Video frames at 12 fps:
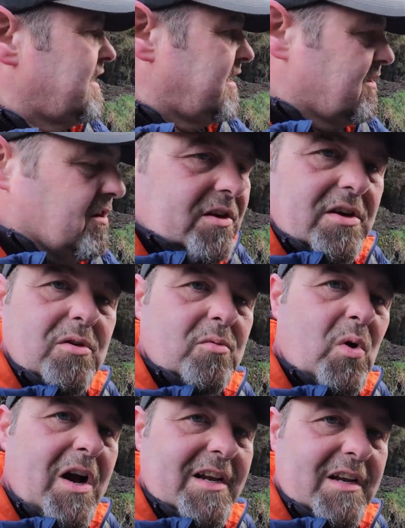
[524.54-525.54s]
taking a
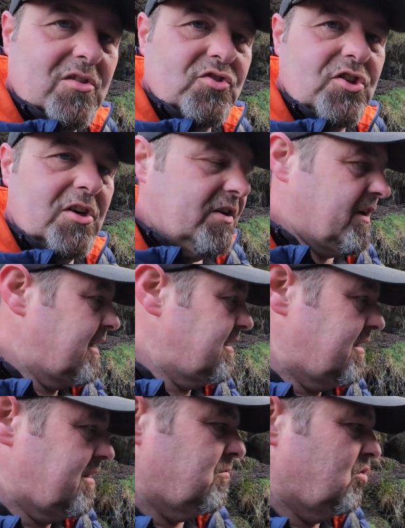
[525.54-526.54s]
wide angle shot again.
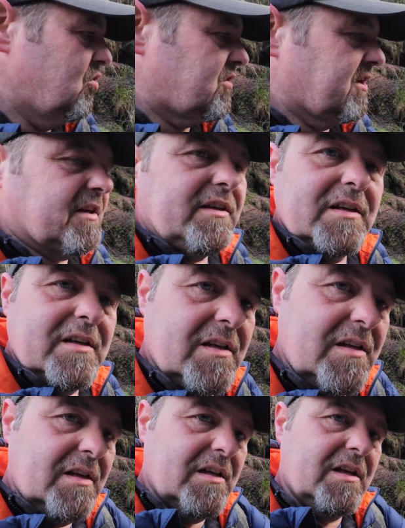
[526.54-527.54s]
I'm looking,
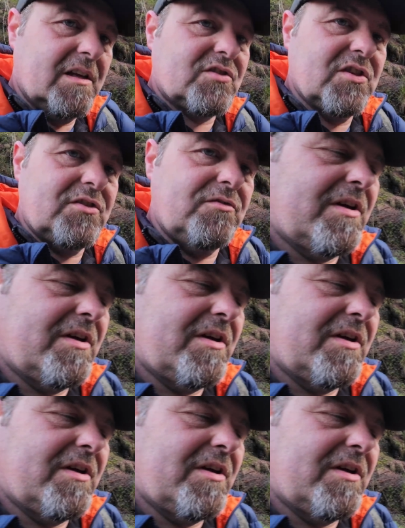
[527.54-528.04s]
I'll turn you